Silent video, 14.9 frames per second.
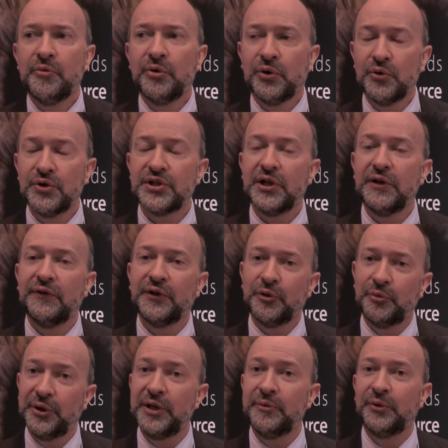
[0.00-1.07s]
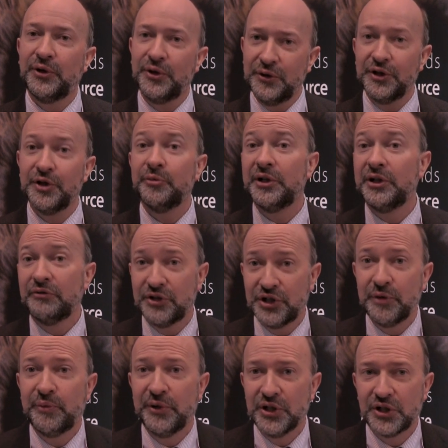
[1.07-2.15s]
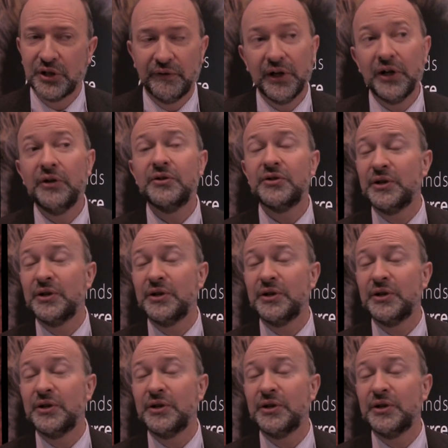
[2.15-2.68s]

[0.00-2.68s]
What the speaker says: but also for the people who are going to be the recipients of it,